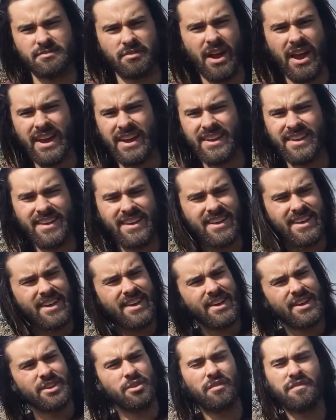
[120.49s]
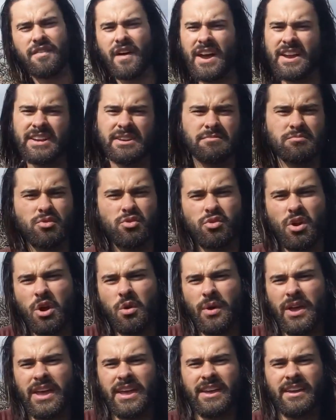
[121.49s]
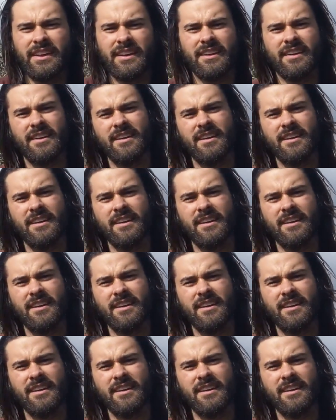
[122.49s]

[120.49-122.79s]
right? You'll find them growing